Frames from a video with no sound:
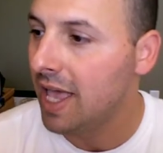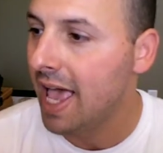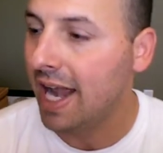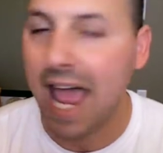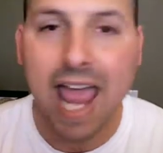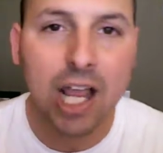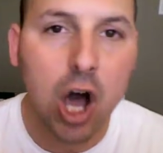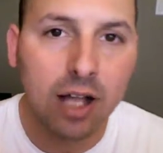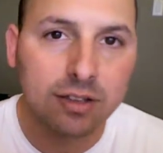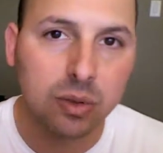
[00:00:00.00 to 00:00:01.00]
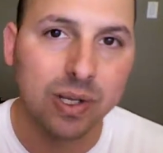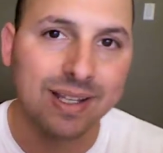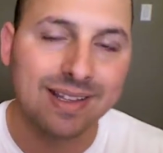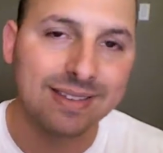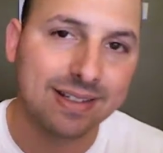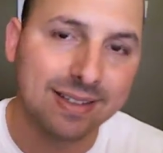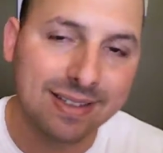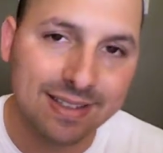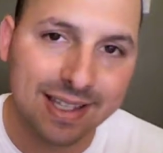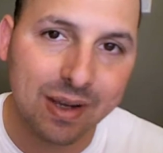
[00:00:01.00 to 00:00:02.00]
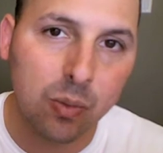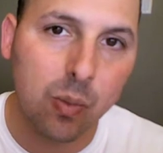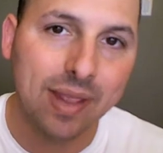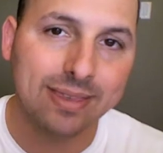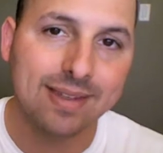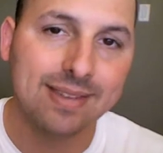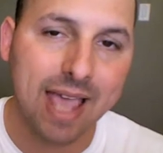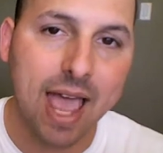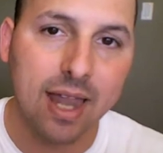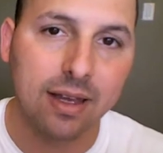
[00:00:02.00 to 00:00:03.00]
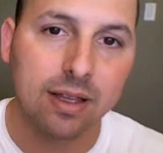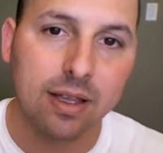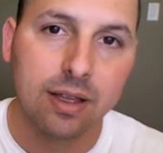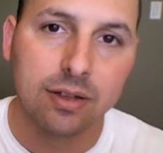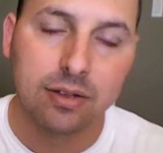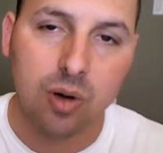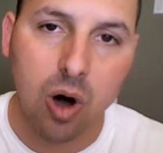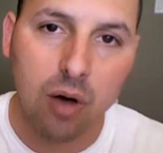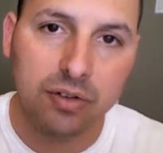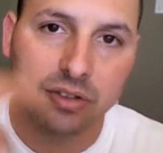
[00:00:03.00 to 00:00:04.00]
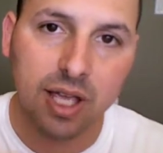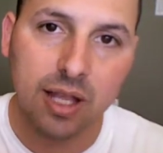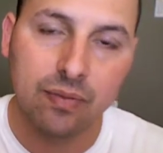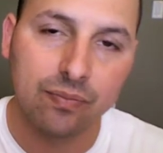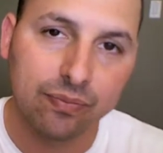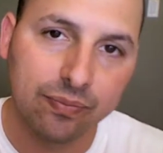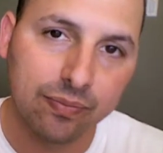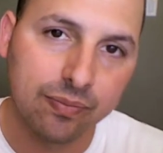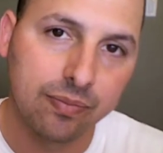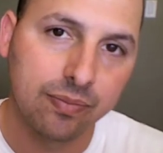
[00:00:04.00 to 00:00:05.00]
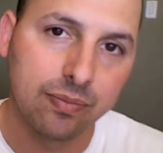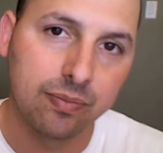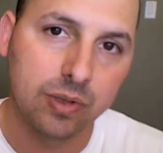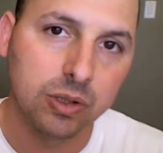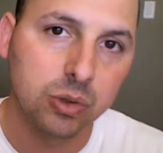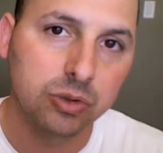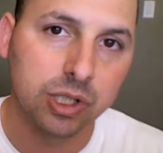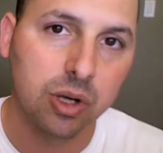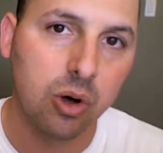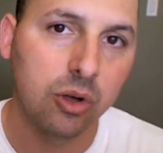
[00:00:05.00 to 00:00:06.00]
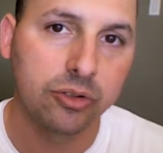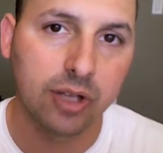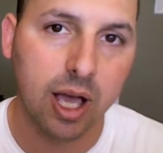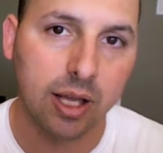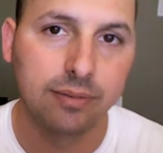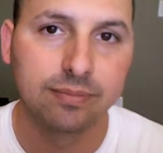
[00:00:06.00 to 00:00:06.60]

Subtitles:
and hang on to it until this thing went to 10 to offset the losing call side.